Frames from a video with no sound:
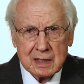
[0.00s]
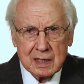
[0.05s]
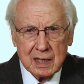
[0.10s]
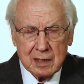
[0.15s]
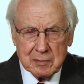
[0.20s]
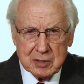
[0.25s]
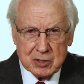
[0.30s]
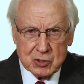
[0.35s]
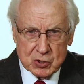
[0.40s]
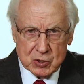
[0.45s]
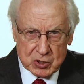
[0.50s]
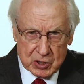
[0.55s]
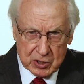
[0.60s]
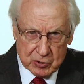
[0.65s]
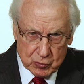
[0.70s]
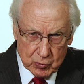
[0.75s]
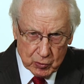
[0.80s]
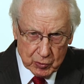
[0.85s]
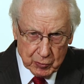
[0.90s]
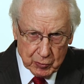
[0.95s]
let me just say
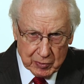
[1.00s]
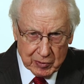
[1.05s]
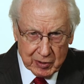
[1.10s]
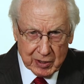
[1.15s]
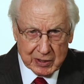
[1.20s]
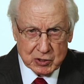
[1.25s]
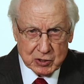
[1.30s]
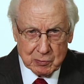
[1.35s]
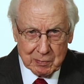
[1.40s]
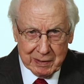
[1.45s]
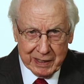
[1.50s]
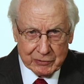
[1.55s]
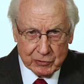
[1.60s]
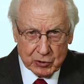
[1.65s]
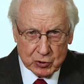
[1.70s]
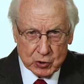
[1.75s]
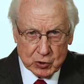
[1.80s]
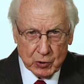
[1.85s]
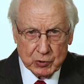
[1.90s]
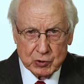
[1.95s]
two or three things about
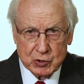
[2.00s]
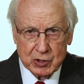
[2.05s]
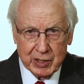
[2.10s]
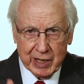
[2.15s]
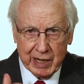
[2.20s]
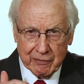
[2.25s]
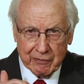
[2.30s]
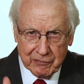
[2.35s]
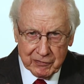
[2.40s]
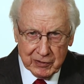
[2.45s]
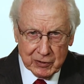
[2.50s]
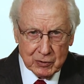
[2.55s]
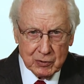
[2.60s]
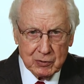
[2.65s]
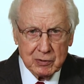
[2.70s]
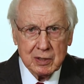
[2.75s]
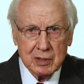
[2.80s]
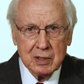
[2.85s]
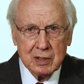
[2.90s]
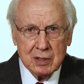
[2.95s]
the church that I
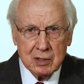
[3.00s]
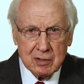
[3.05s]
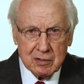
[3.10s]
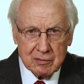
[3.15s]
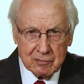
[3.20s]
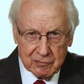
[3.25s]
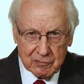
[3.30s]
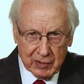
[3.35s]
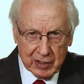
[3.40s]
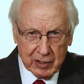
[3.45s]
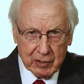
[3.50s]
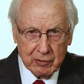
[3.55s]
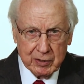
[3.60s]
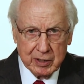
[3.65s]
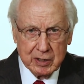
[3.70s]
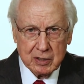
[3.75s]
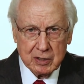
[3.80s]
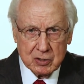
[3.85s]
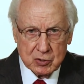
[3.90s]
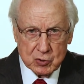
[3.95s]
feel
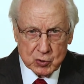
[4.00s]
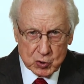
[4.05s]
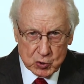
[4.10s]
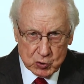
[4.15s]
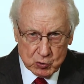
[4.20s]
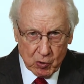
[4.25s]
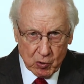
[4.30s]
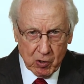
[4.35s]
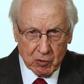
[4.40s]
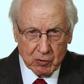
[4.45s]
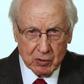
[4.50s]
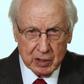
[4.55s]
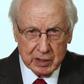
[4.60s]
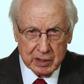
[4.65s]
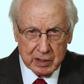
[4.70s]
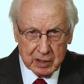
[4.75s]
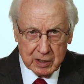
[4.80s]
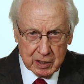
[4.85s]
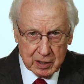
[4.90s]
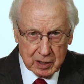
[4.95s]
very
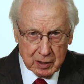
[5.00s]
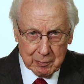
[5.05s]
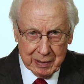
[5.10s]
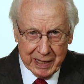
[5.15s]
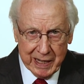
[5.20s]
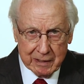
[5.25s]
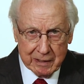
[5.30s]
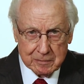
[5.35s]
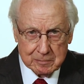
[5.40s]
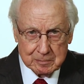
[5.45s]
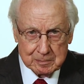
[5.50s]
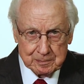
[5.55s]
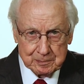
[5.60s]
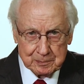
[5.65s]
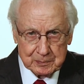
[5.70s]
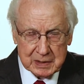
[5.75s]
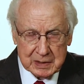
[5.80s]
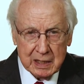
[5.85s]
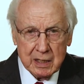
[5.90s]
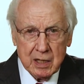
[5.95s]
strongly about.
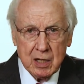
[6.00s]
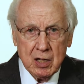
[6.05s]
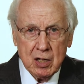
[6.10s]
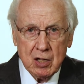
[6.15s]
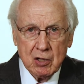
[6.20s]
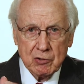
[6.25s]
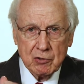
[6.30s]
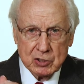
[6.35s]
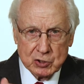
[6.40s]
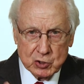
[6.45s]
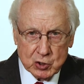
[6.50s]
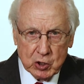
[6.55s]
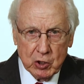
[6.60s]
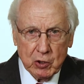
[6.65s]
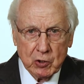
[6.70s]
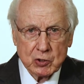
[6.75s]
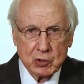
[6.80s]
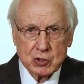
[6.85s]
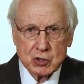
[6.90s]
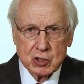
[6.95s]
The
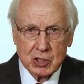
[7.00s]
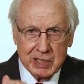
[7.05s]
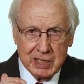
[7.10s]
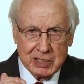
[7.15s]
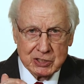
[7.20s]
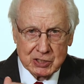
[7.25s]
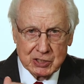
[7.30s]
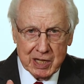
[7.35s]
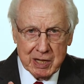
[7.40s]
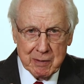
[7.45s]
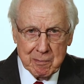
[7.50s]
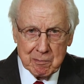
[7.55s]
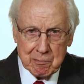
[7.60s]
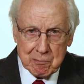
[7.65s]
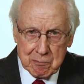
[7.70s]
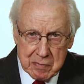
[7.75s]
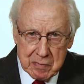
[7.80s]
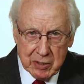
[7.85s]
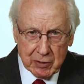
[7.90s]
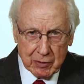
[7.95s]
church is a
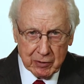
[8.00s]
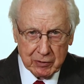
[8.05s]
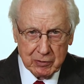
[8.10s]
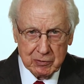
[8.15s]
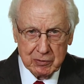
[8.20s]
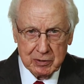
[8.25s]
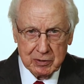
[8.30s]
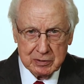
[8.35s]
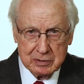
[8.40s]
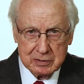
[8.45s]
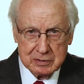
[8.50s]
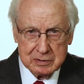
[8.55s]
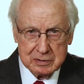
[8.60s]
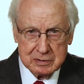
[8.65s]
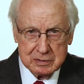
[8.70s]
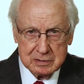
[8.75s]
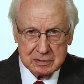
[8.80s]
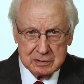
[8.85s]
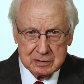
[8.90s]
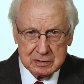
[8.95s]
miracle
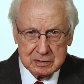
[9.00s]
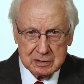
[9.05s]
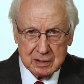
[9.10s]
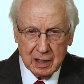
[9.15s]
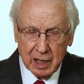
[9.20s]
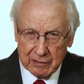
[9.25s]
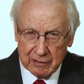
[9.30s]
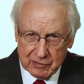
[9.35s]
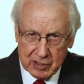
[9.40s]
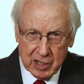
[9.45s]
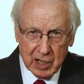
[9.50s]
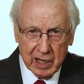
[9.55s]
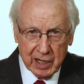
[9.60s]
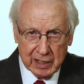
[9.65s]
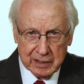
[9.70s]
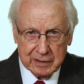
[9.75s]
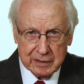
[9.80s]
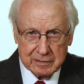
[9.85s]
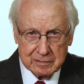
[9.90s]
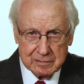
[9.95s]
of
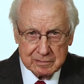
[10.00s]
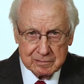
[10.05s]
God.